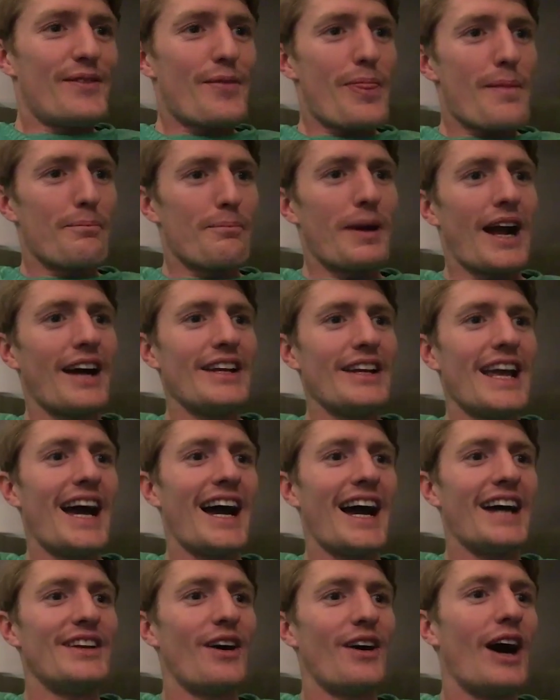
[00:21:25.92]
But
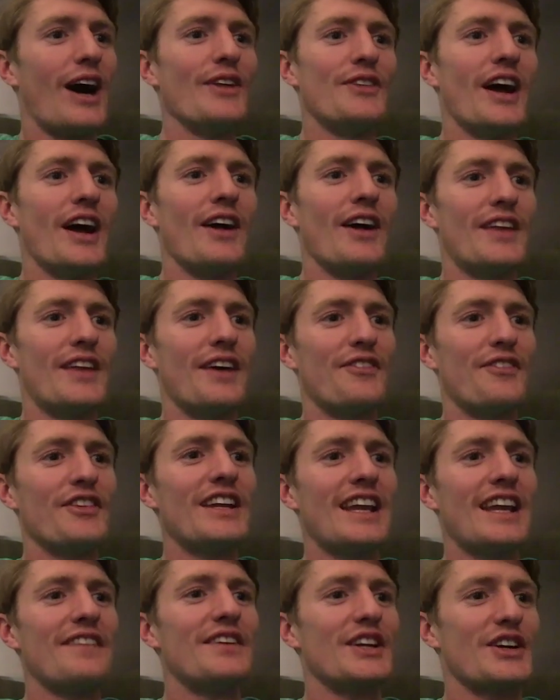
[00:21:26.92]
I'll definitely
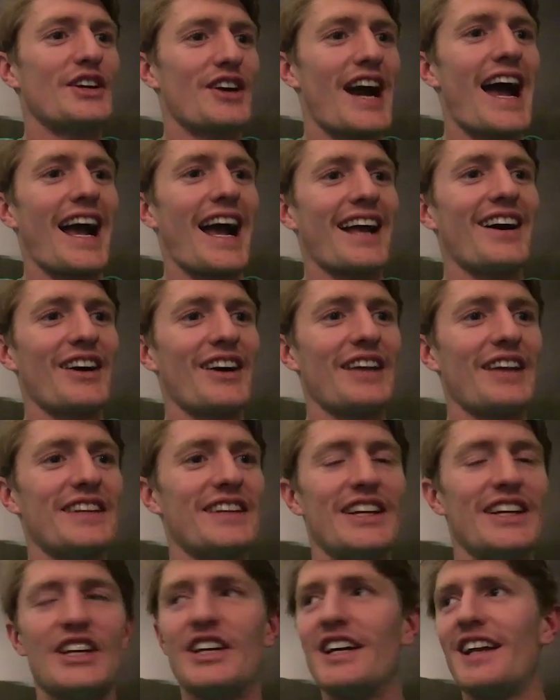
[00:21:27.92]
give it a crack. I'll give it
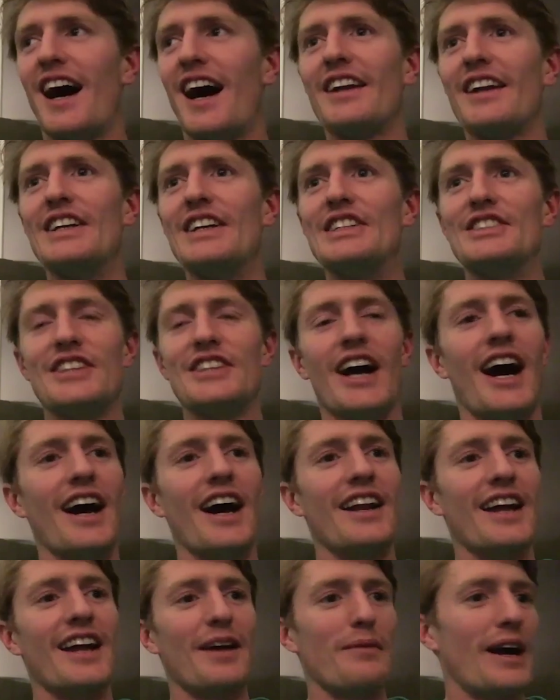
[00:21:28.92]
a good honest shot.
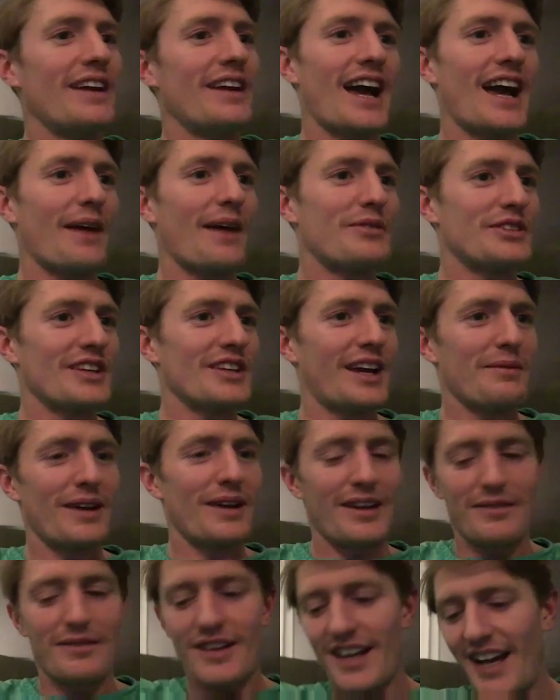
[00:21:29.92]
I
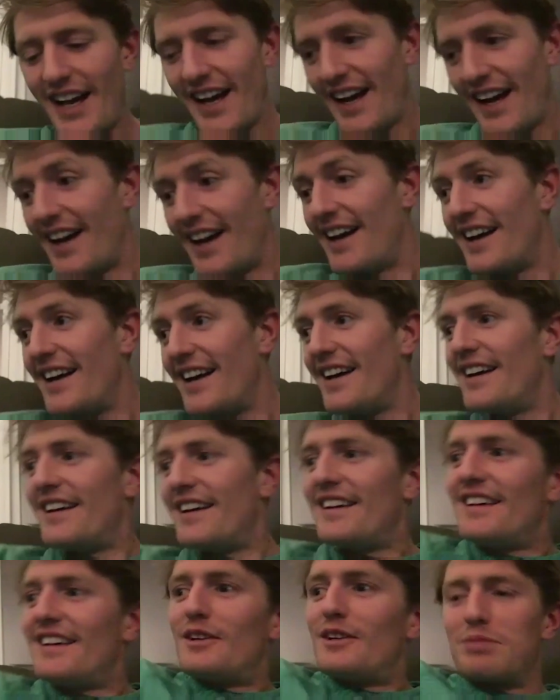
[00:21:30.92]
might
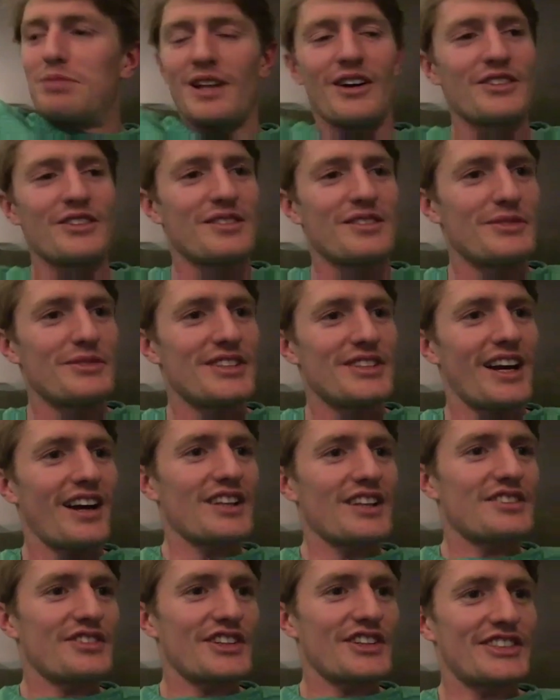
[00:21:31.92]
blow some
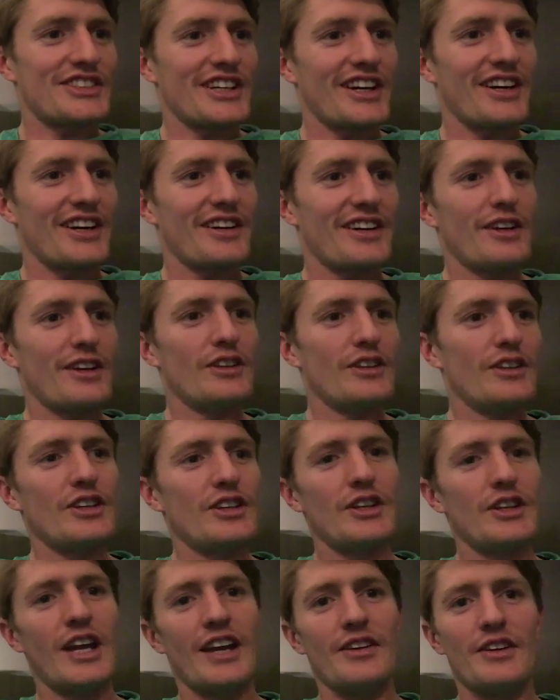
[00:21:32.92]
chunks for sure.
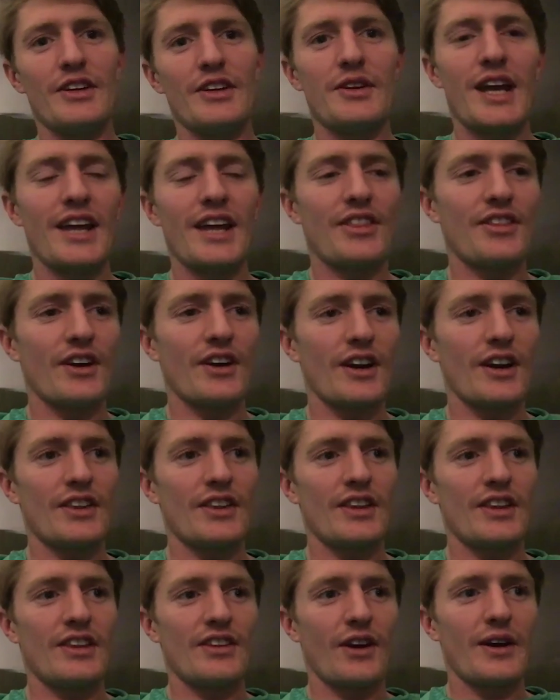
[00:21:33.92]
So yeah, you can't
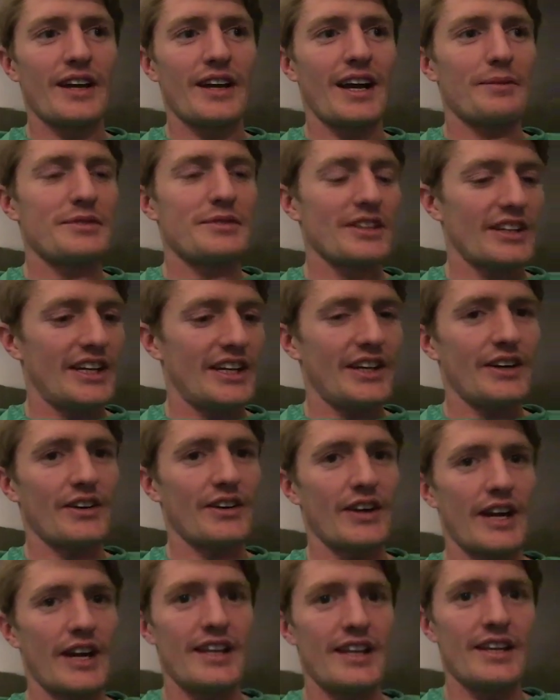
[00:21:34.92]
throwing up's illegal,
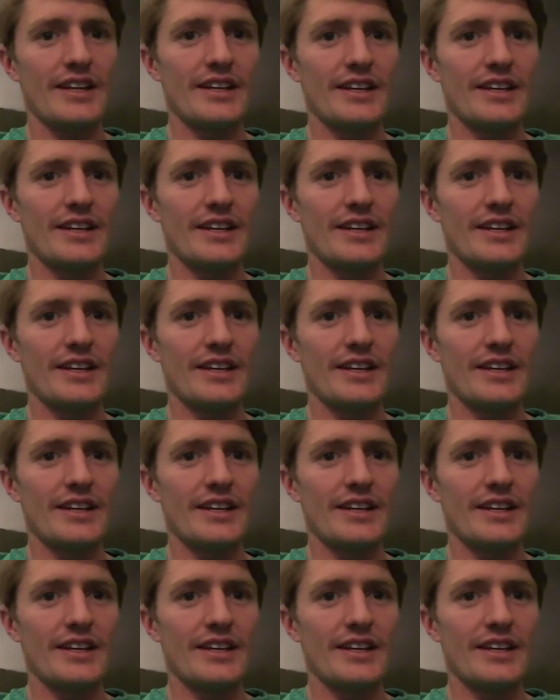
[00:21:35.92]
right?